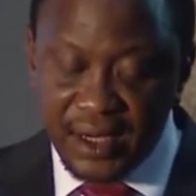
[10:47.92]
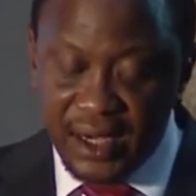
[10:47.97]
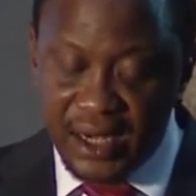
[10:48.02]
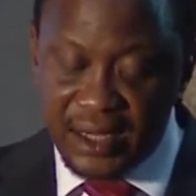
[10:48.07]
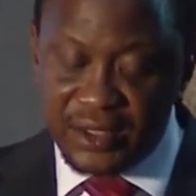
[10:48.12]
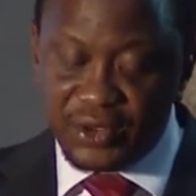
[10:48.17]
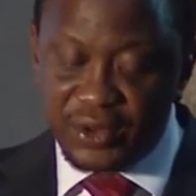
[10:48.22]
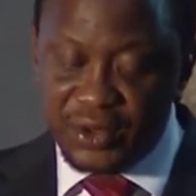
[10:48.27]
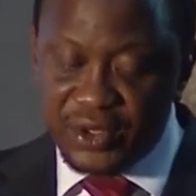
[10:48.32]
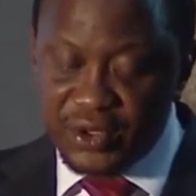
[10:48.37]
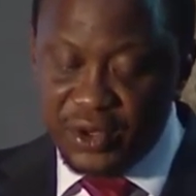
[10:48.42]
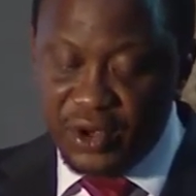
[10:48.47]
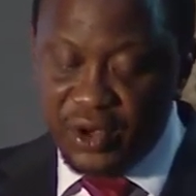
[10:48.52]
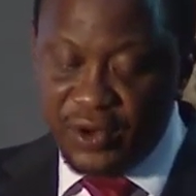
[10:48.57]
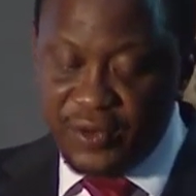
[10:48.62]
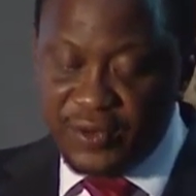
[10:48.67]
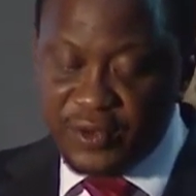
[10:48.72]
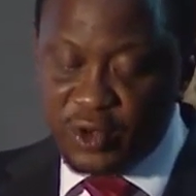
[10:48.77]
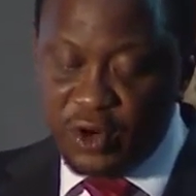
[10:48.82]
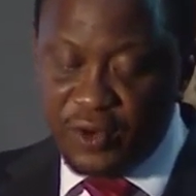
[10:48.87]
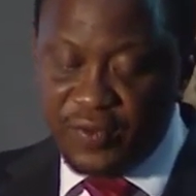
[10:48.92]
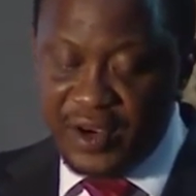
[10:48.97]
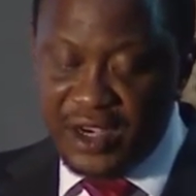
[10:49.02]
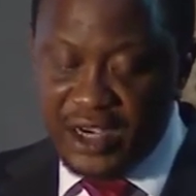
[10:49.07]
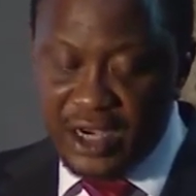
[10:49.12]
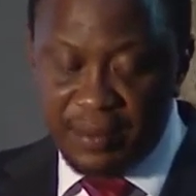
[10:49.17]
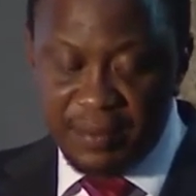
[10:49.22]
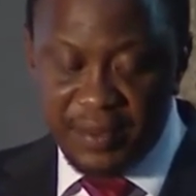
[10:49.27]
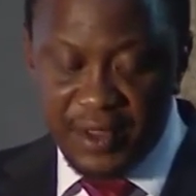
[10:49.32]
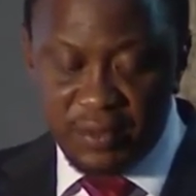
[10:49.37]
and to resolve to
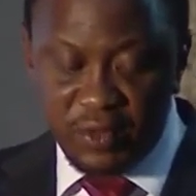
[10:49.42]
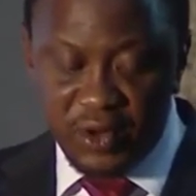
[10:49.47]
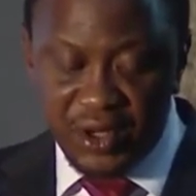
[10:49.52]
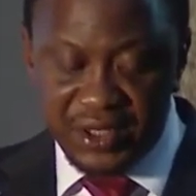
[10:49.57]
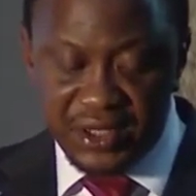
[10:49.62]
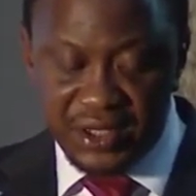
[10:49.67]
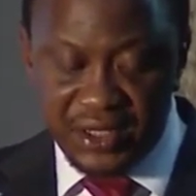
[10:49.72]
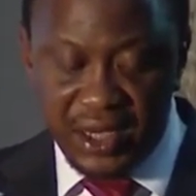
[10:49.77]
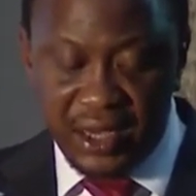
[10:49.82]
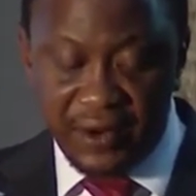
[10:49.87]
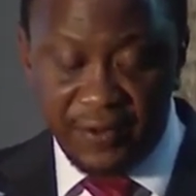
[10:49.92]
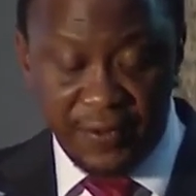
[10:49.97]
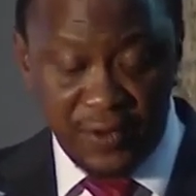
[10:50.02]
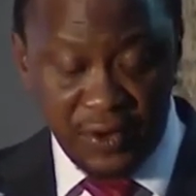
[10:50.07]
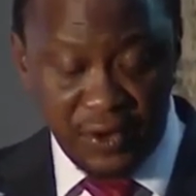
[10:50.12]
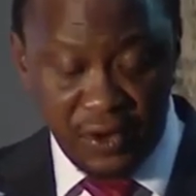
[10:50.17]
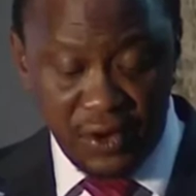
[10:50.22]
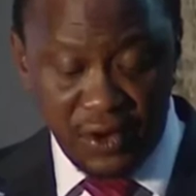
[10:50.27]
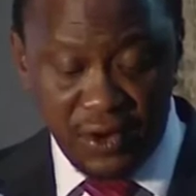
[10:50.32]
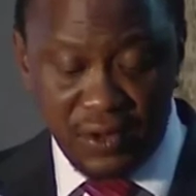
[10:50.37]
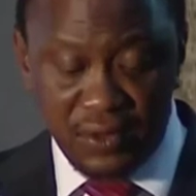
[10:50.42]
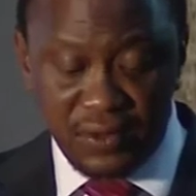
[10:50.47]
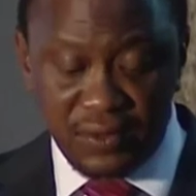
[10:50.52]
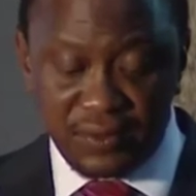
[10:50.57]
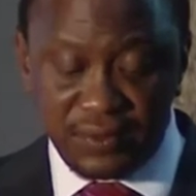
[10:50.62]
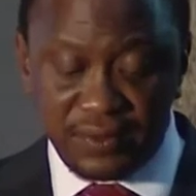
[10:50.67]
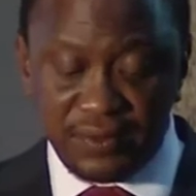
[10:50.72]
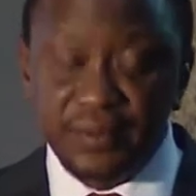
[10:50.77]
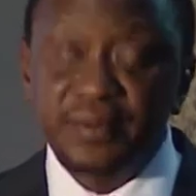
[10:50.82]
overcome them once and for all.